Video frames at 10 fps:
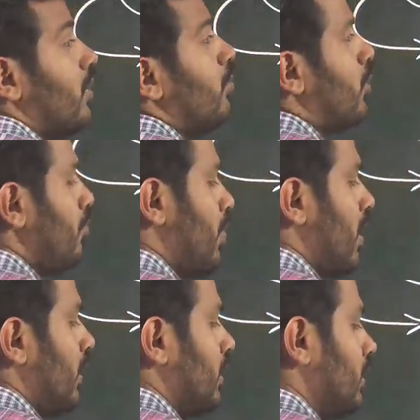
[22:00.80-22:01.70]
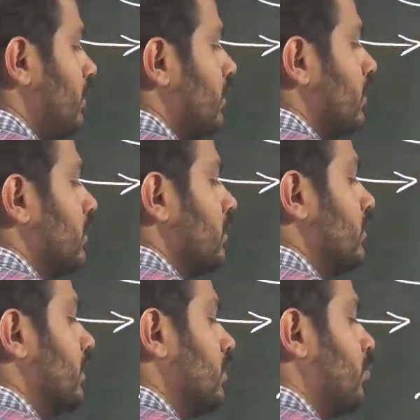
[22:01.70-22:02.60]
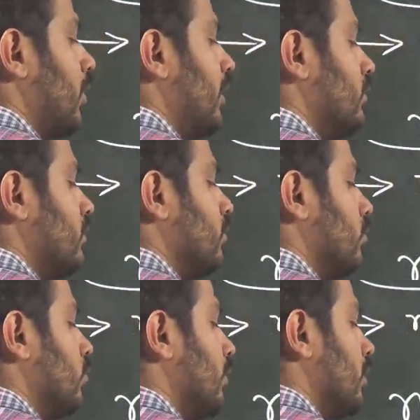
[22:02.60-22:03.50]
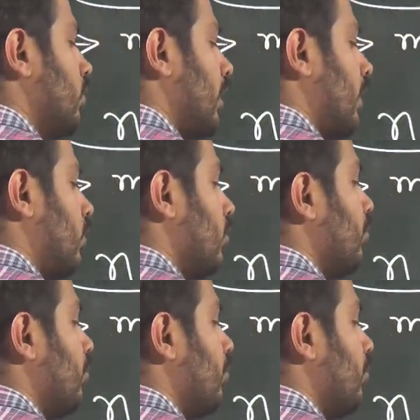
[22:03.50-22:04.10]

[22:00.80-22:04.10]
number of particles 6.02 into 10 to the